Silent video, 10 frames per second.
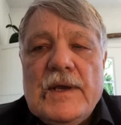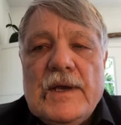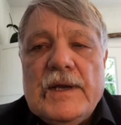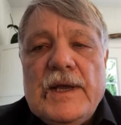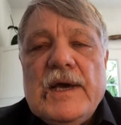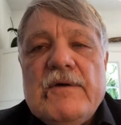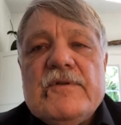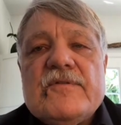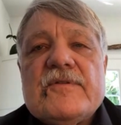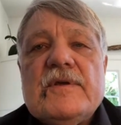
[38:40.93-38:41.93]
And they have
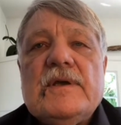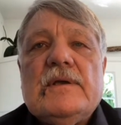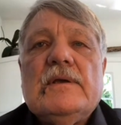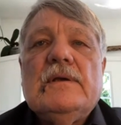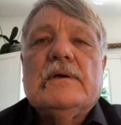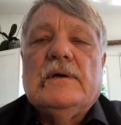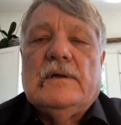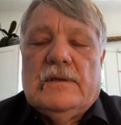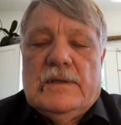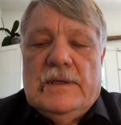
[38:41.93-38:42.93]
this thing
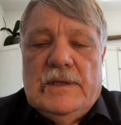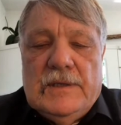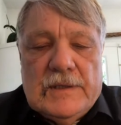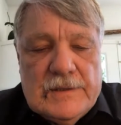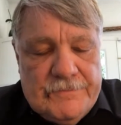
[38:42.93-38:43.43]
called the